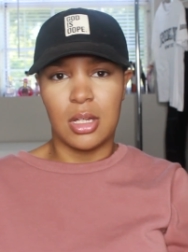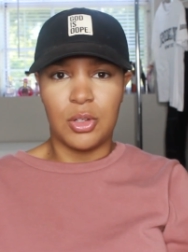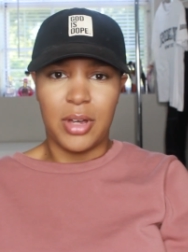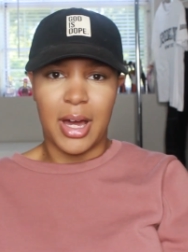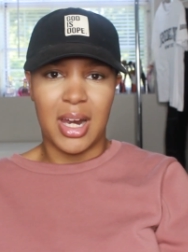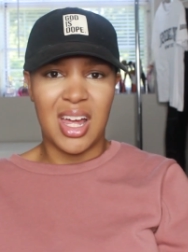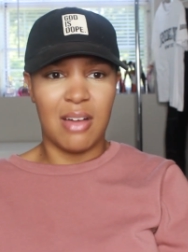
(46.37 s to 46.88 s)
You
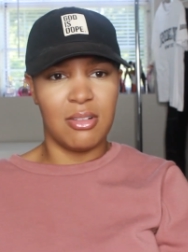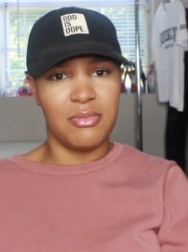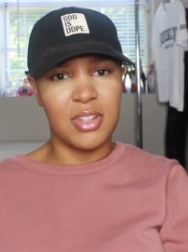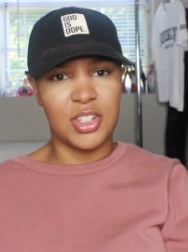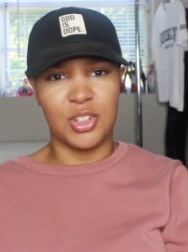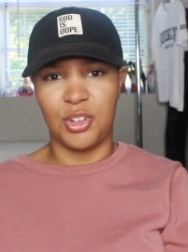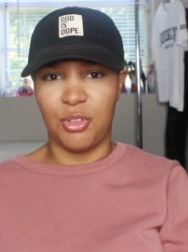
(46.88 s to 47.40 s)
got to have a
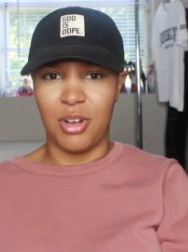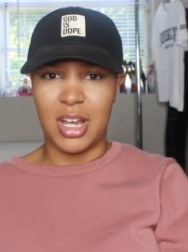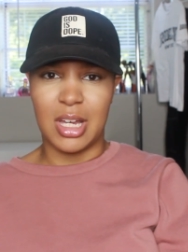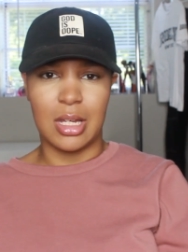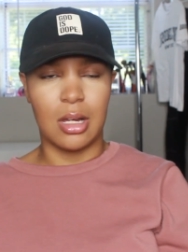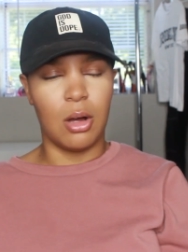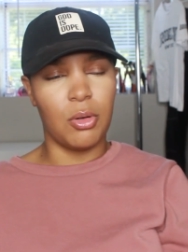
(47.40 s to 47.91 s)
vision.
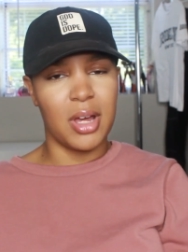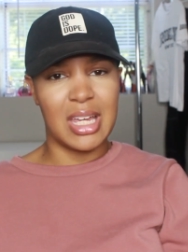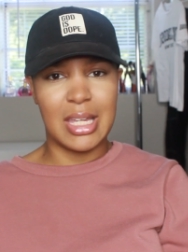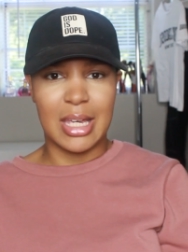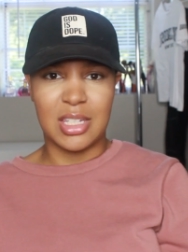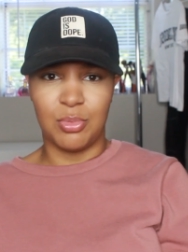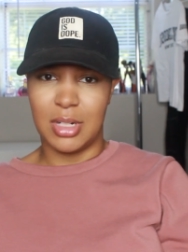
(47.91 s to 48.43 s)
Great. Okay,
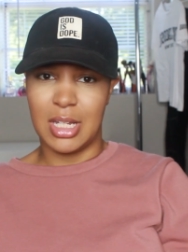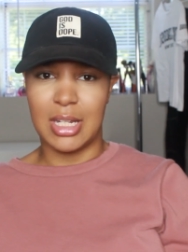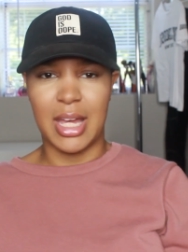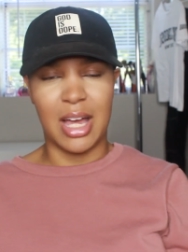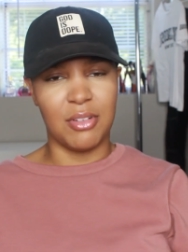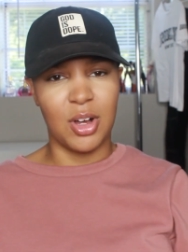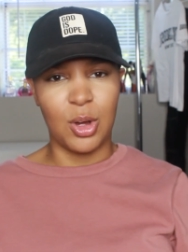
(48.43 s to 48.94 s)
yes, we need to
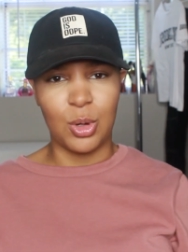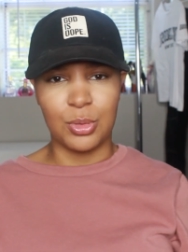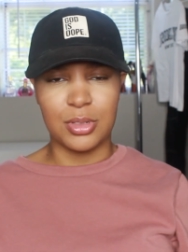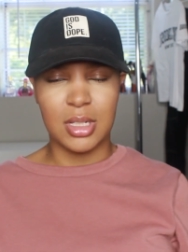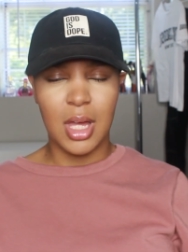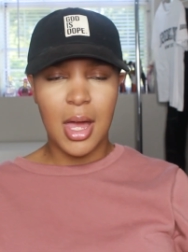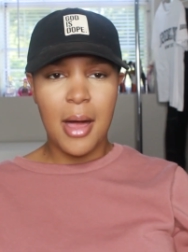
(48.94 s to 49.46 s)
have
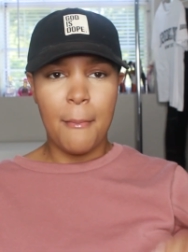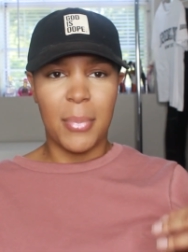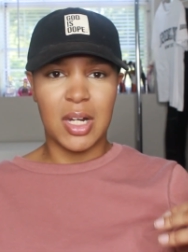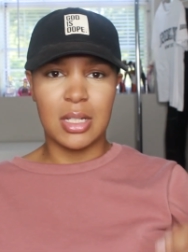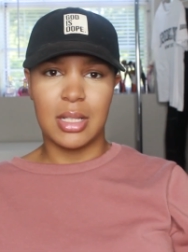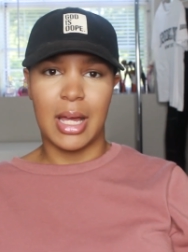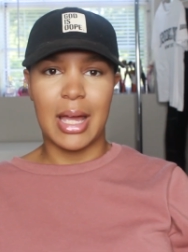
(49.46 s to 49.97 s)
goals. But
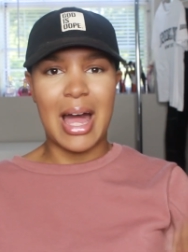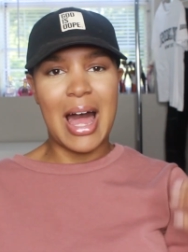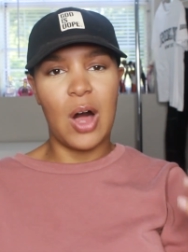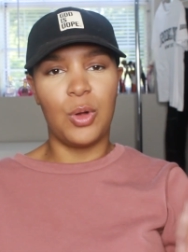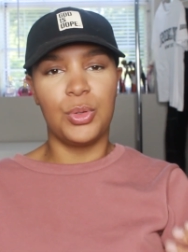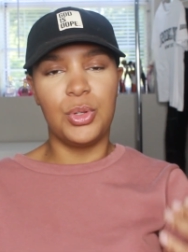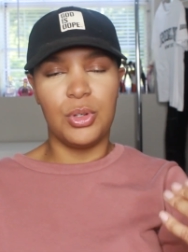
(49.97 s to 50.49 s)
it's like
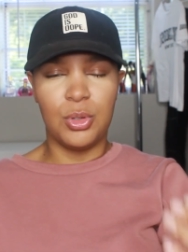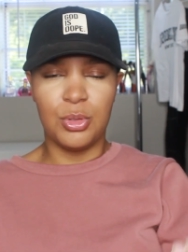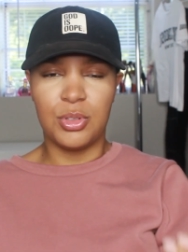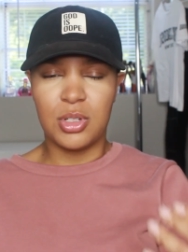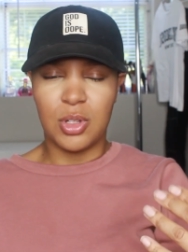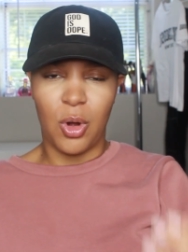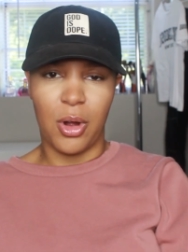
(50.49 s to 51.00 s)
how do you
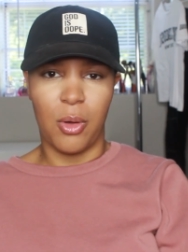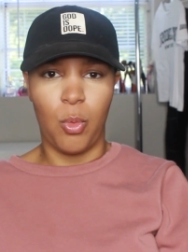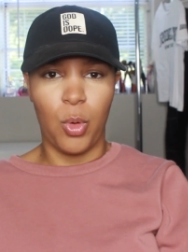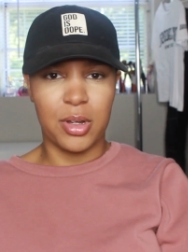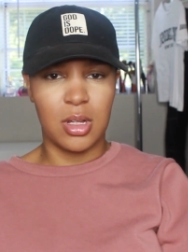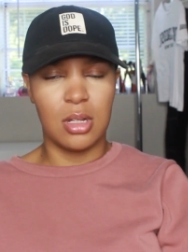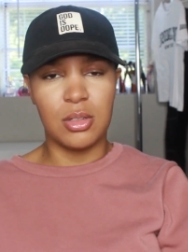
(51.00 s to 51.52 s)
start
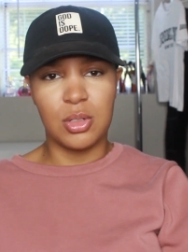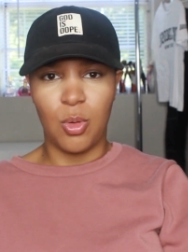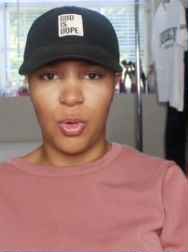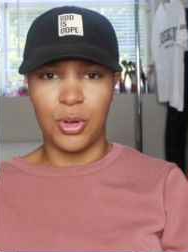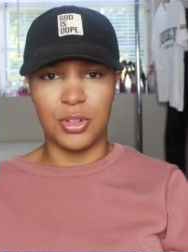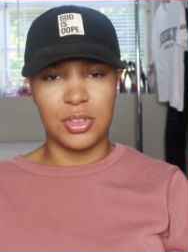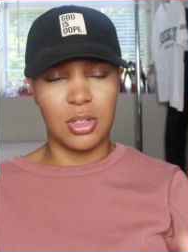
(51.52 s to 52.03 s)
working
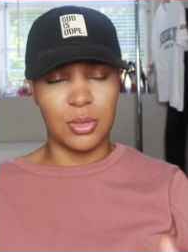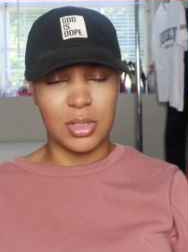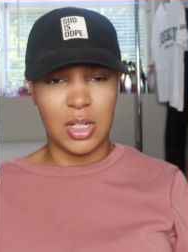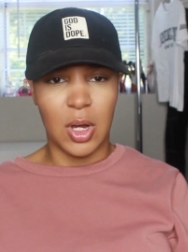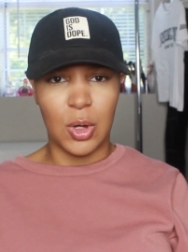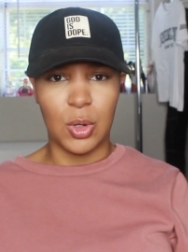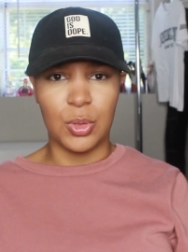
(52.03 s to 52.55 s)
towards those
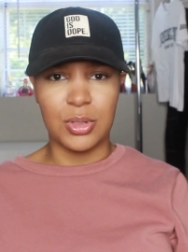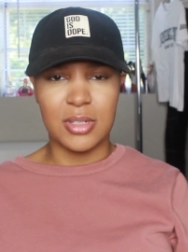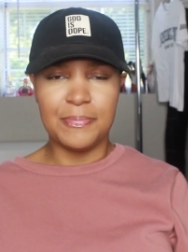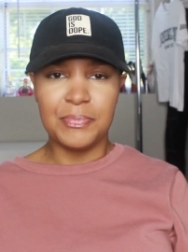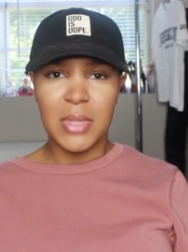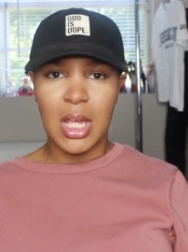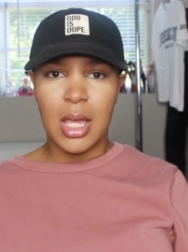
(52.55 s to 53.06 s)
goals?
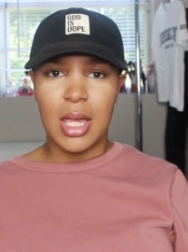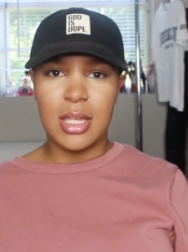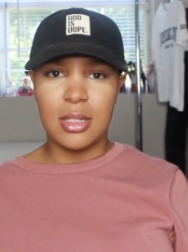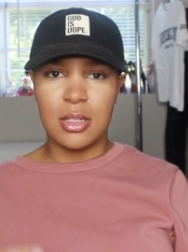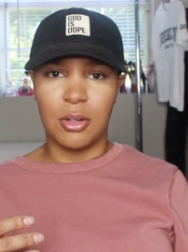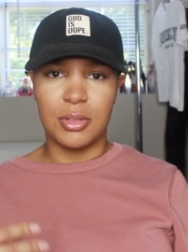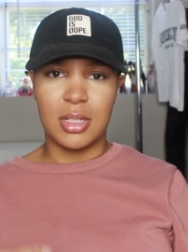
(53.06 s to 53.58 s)

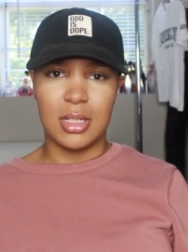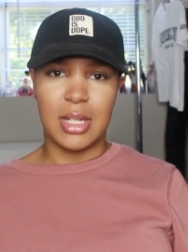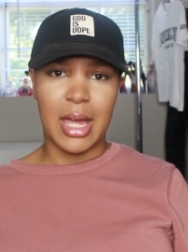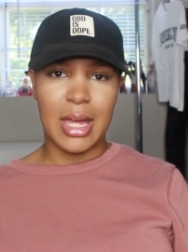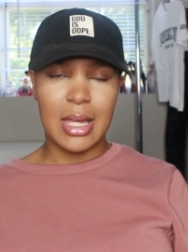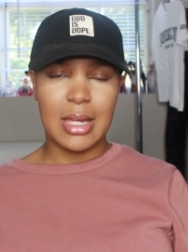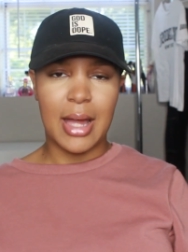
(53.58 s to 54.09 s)
And so
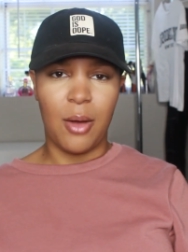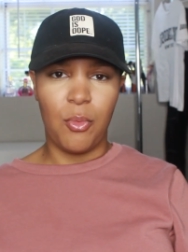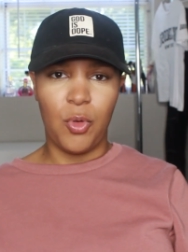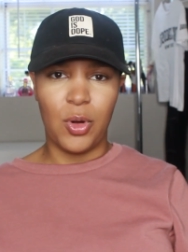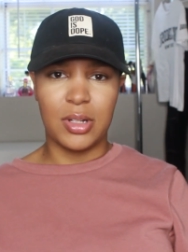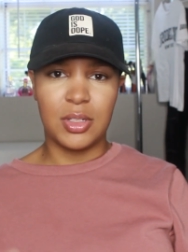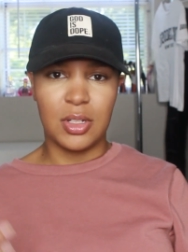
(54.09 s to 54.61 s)
today I
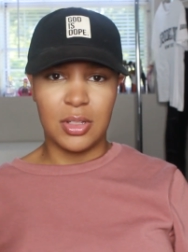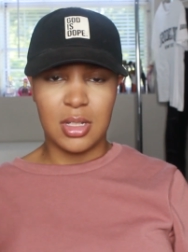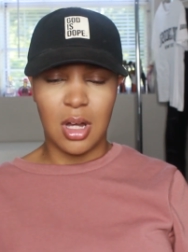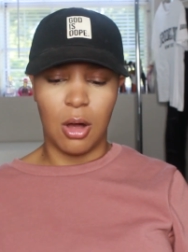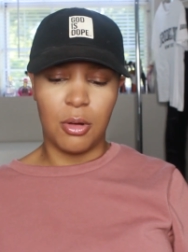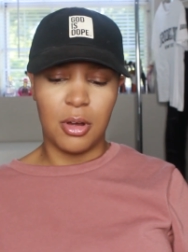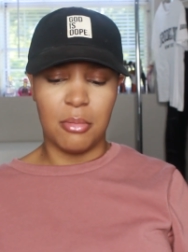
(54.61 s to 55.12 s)
want to
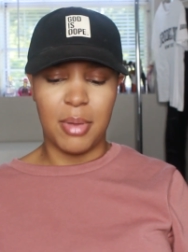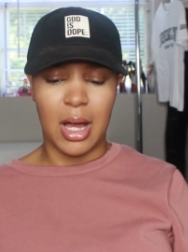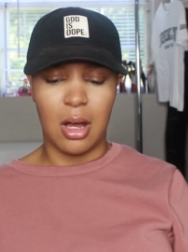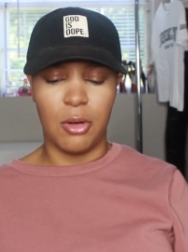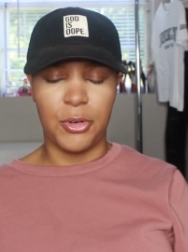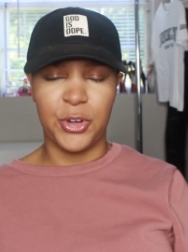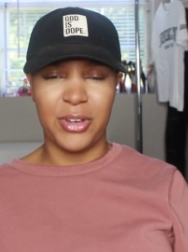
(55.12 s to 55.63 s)
talk
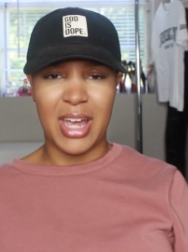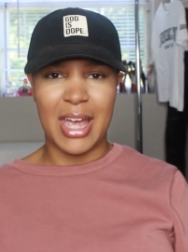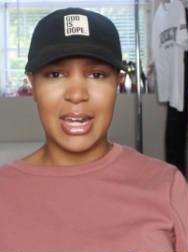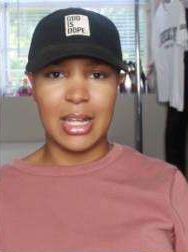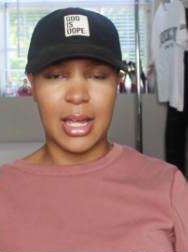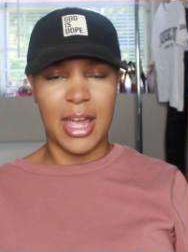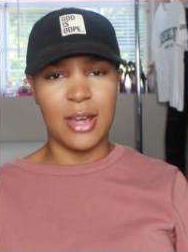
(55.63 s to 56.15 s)
about
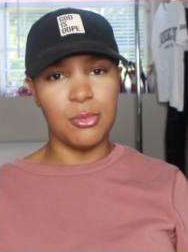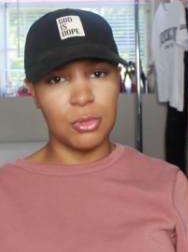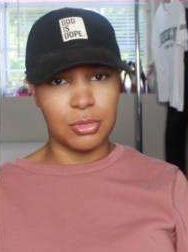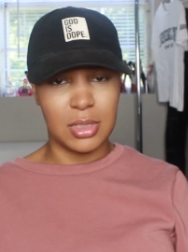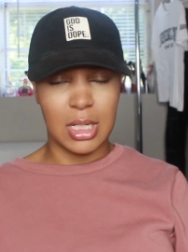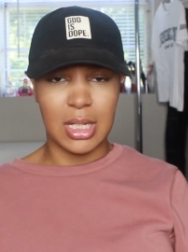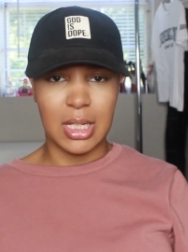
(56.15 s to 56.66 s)
creating a
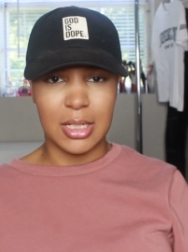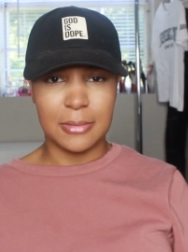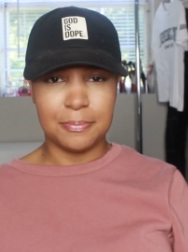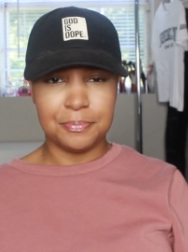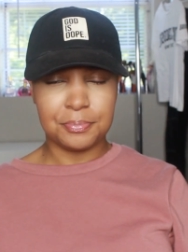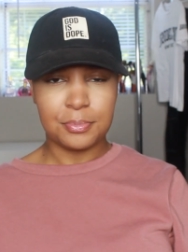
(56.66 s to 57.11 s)
routine.